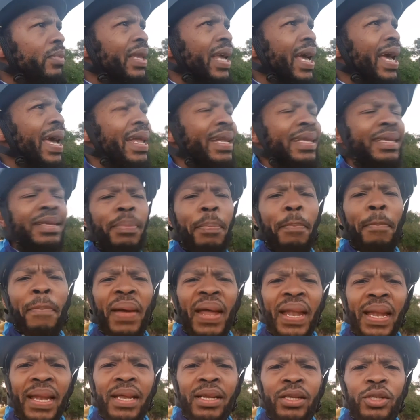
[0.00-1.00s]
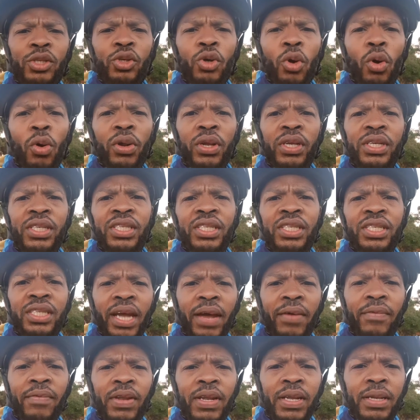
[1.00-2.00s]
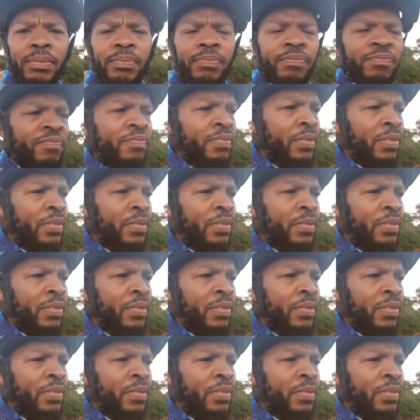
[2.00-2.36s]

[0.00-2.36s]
had dependence on his javelin.